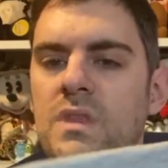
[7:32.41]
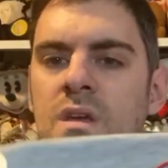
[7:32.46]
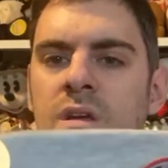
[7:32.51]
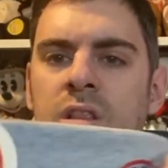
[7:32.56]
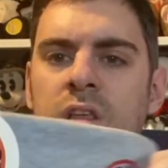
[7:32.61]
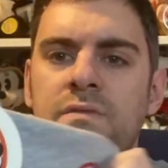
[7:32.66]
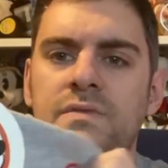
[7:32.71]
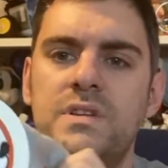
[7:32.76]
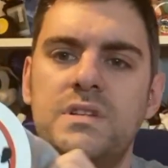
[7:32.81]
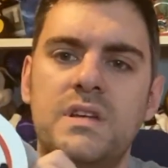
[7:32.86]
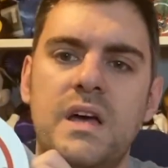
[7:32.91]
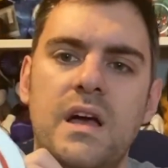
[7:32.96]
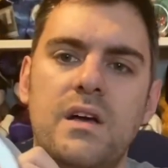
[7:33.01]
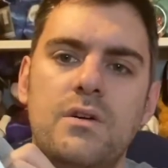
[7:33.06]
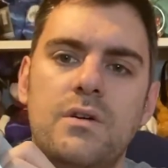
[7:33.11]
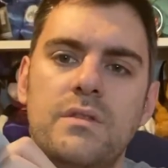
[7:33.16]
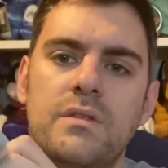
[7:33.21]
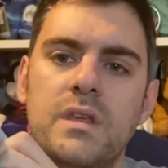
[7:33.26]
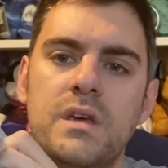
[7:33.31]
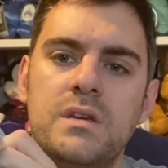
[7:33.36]
I love the tag
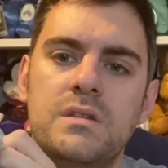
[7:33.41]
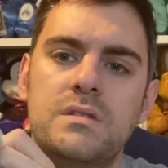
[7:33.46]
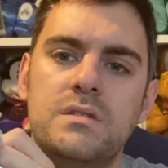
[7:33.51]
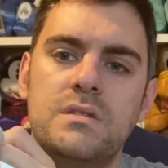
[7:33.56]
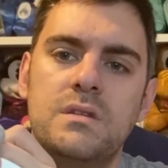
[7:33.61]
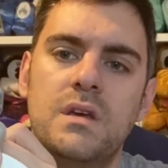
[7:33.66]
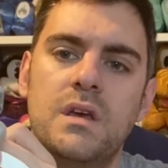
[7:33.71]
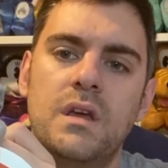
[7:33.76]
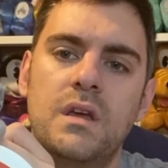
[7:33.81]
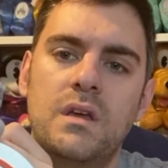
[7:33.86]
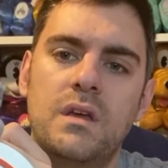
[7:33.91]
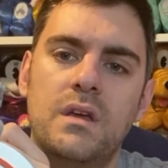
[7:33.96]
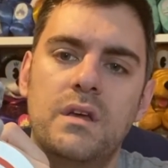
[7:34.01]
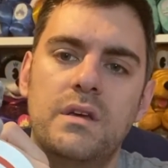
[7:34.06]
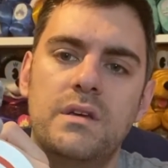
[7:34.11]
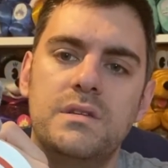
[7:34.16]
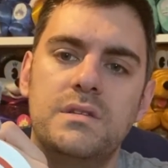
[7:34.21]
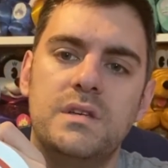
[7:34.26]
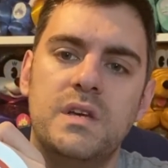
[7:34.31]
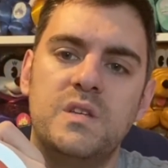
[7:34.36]
on this.
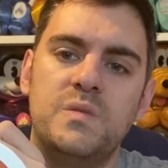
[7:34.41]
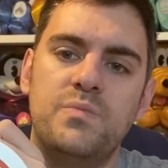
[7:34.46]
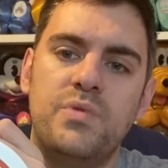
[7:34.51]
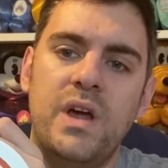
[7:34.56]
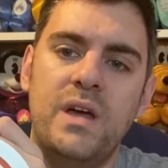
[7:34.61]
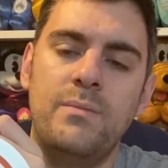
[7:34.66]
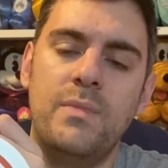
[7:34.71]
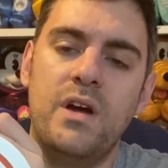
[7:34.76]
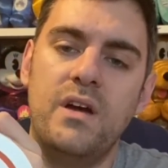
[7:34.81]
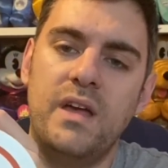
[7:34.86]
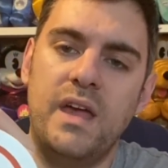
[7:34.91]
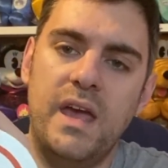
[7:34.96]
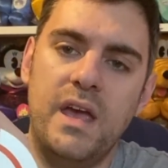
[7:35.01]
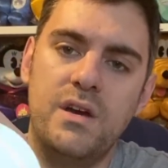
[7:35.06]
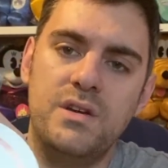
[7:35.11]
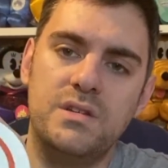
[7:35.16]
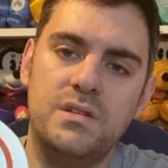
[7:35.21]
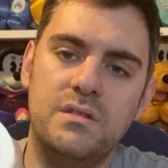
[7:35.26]
It says Primark Cares,